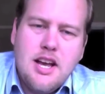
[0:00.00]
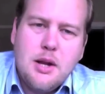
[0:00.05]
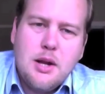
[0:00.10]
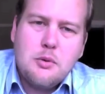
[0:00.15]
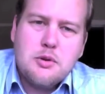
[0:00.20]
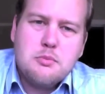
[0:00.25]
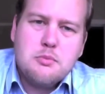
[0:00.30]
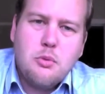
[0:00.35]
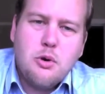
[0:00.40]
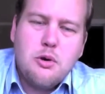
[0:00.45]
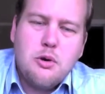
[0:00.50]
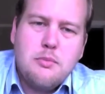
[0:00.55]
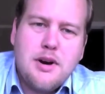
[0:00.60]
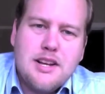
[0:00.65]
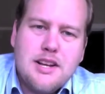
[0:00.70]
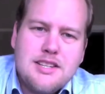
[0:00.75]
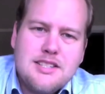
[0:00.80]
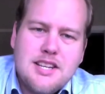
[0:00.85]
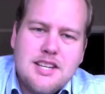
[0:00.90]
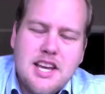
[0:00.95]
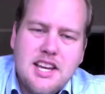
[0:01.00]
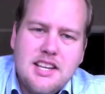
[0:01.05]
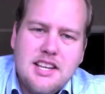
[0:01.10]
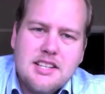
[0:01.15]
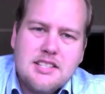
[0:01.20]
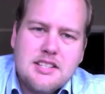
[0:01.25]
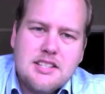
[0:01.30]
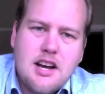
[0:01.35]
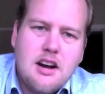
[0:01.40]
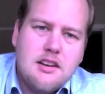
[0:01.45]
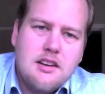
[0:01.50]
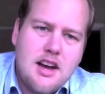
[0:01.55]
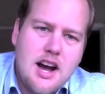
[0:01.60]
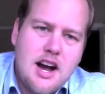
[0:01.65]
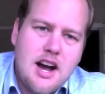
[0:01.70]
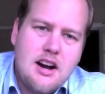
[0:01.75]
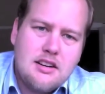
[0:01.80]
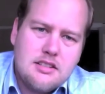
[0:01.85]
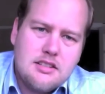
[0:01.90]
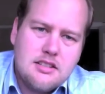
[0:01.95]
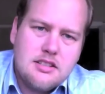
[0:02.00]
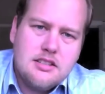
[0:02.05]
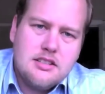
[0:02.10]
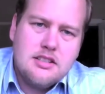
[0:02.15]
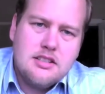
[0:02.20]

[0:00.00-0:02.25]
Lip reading: it was more about taking sound out